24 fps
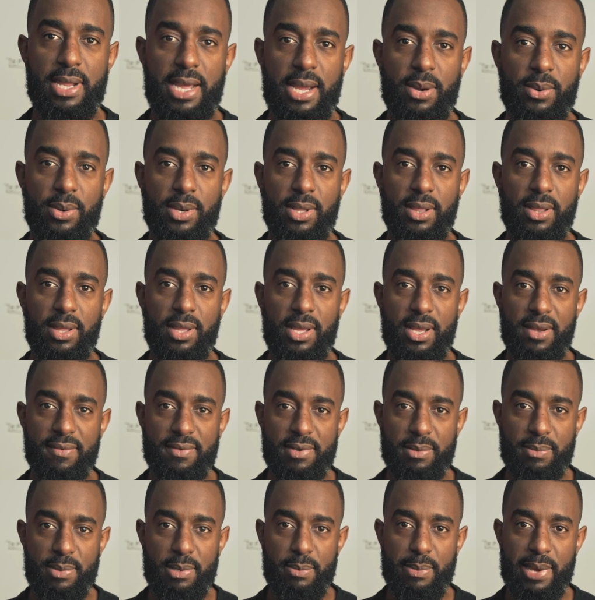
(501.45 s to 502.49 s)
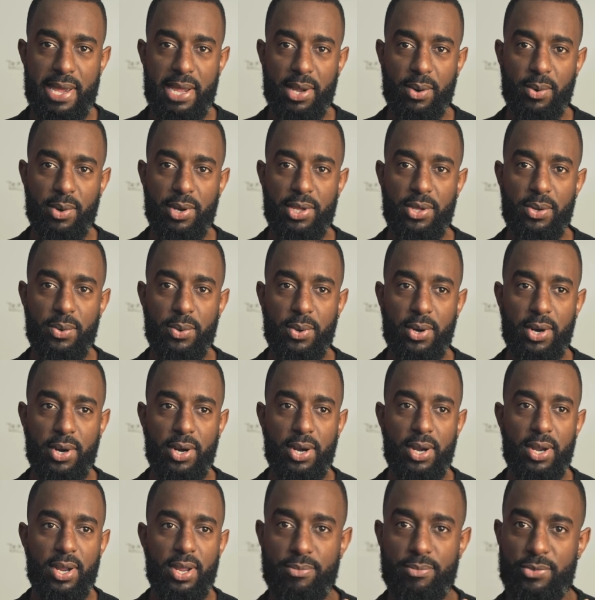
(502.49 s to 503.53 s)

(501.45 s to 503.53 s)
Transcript: I would love to be back where you are.